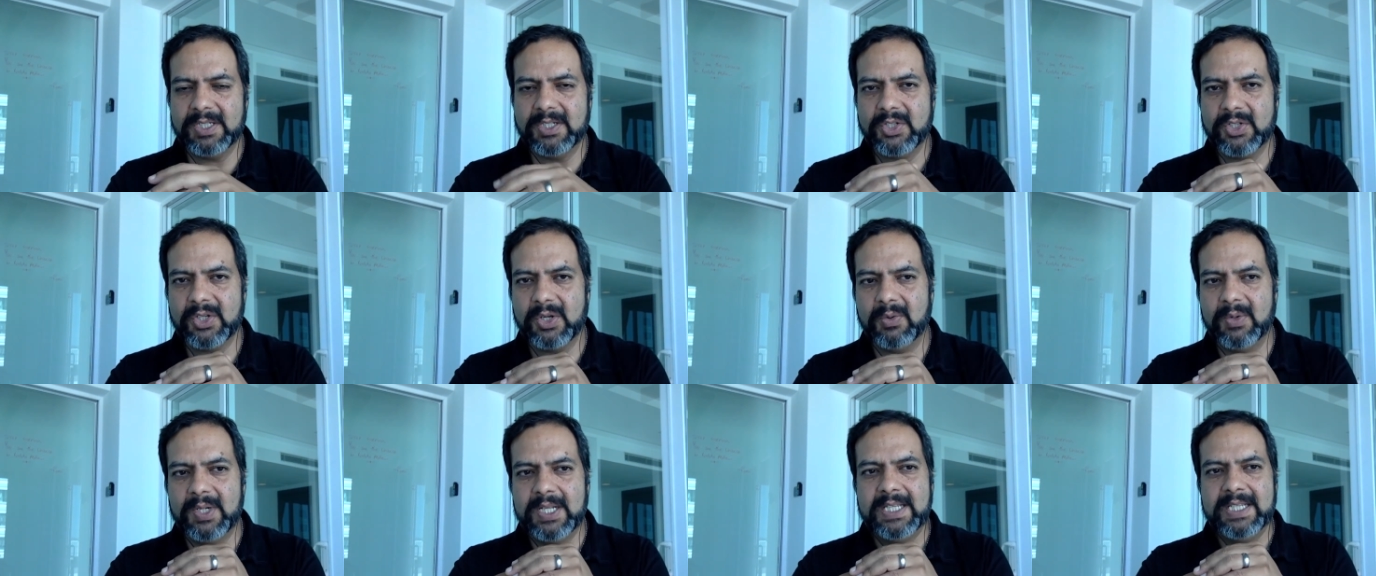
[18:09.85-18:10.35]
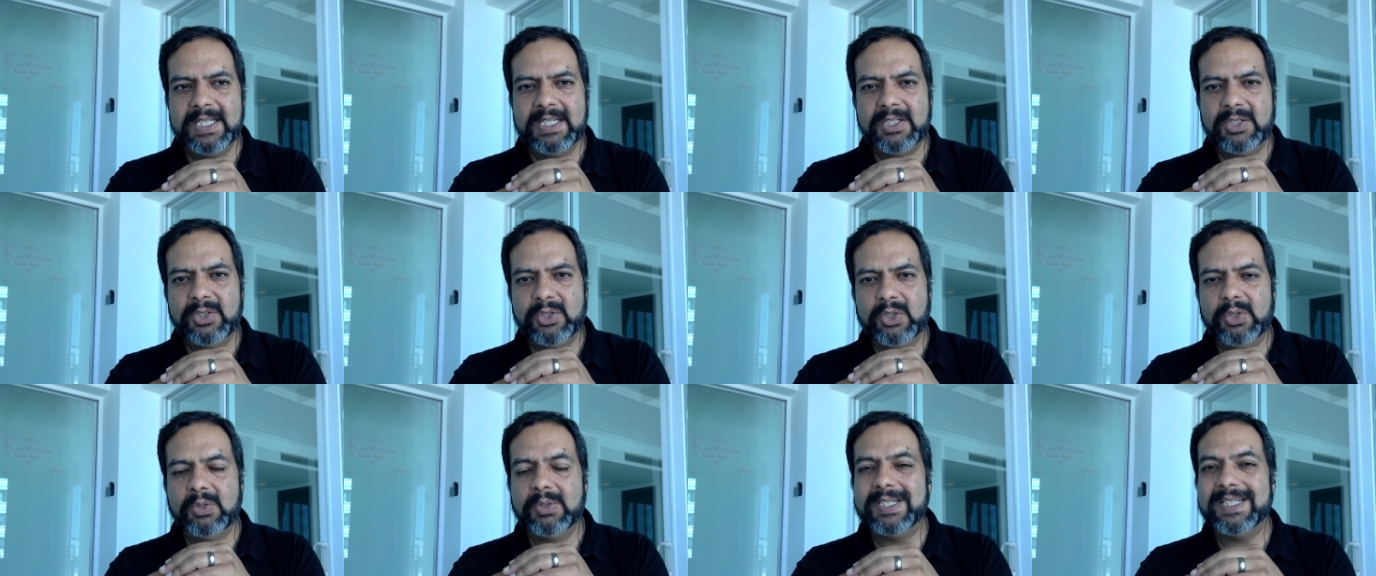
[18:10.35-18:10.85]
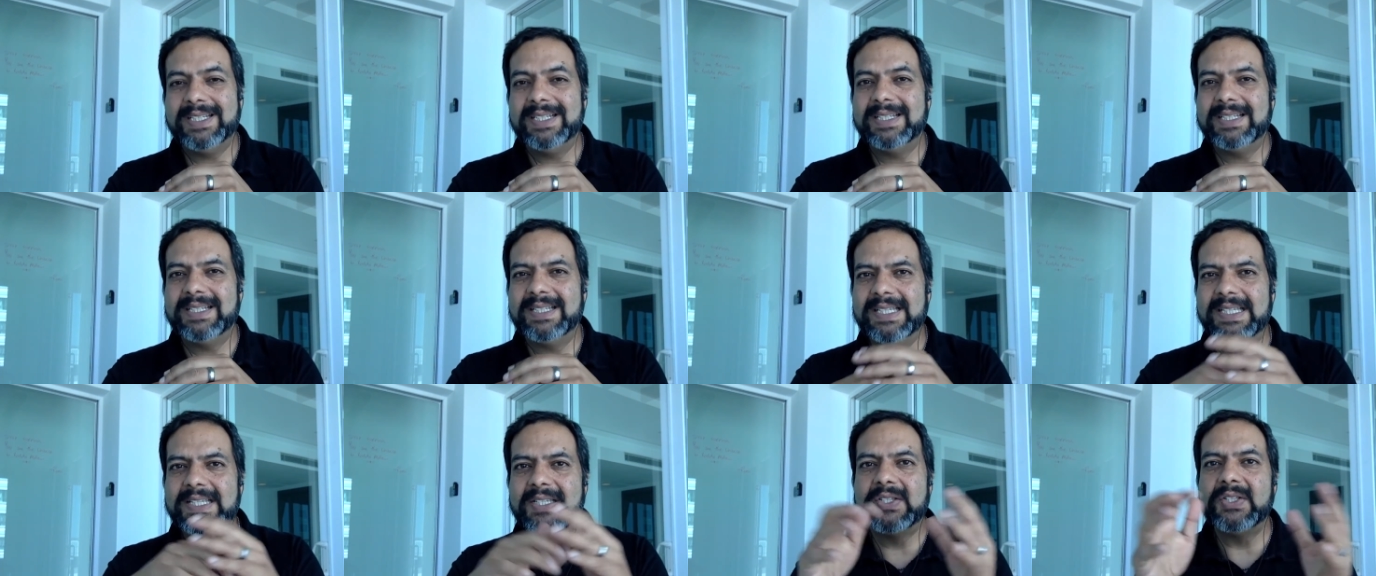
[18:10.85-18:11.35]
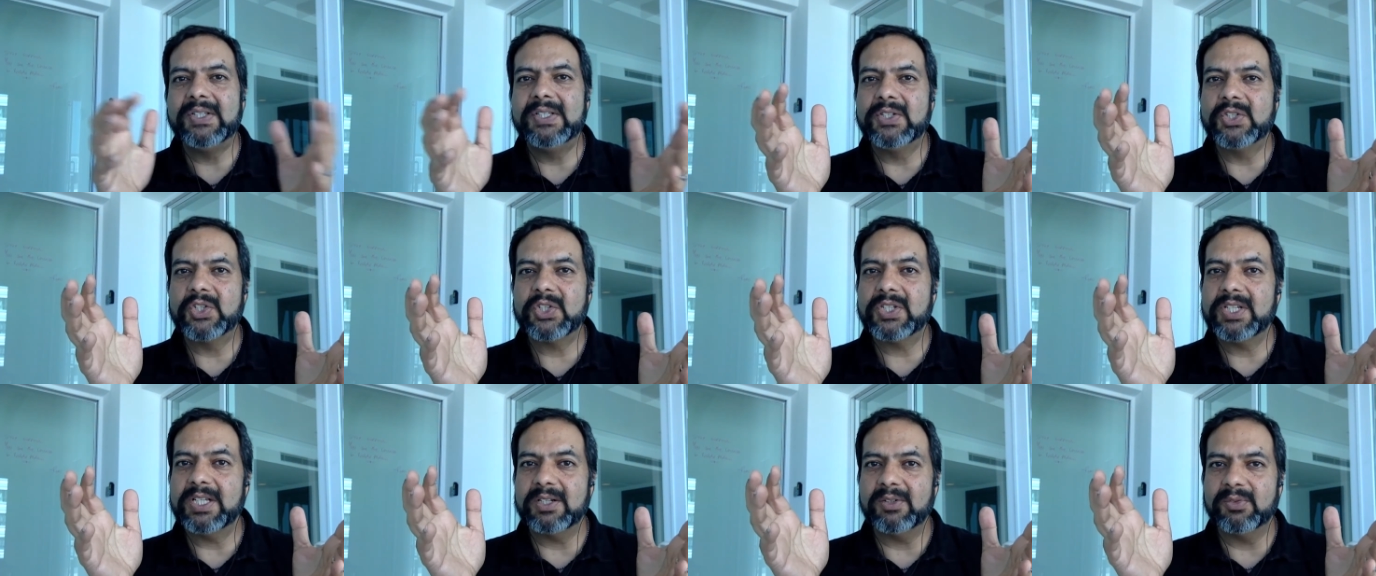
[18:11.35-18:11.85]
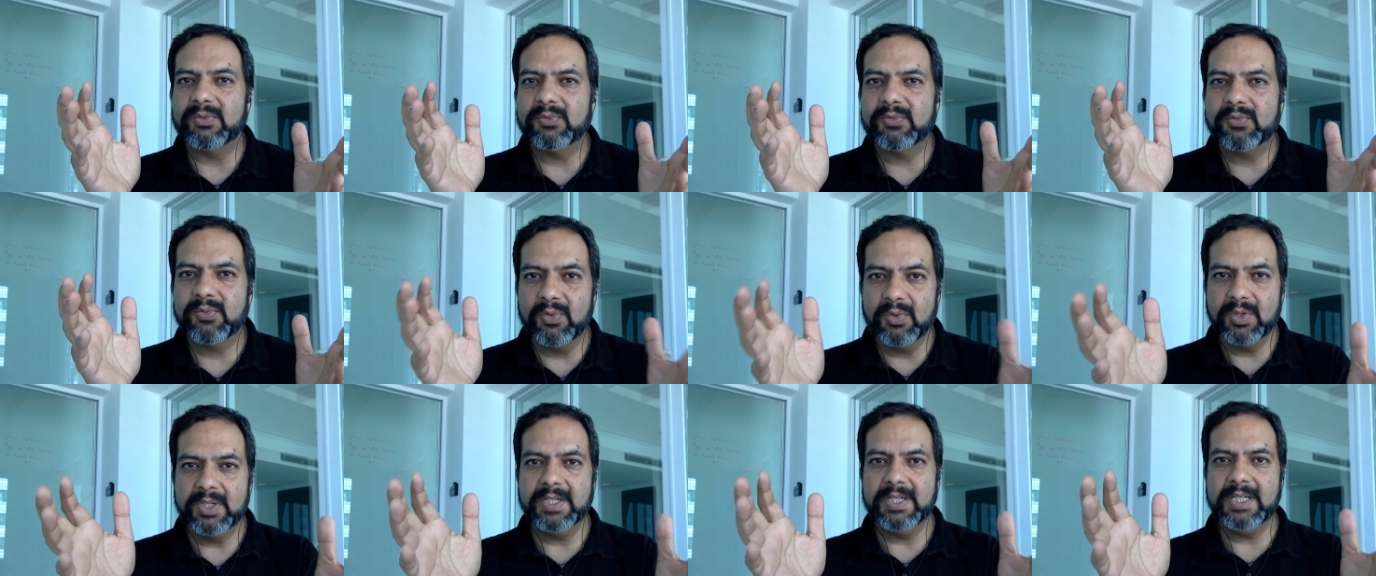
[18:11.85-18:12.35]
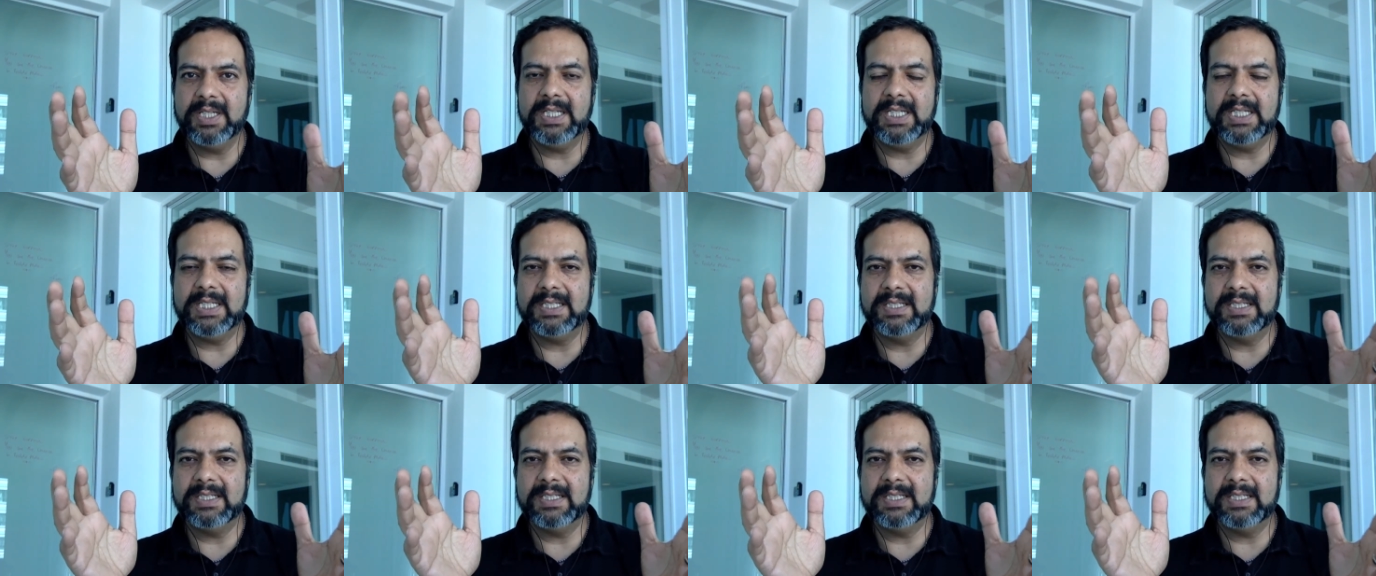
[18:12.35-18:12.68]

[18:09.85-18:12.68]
So you can easily just get a free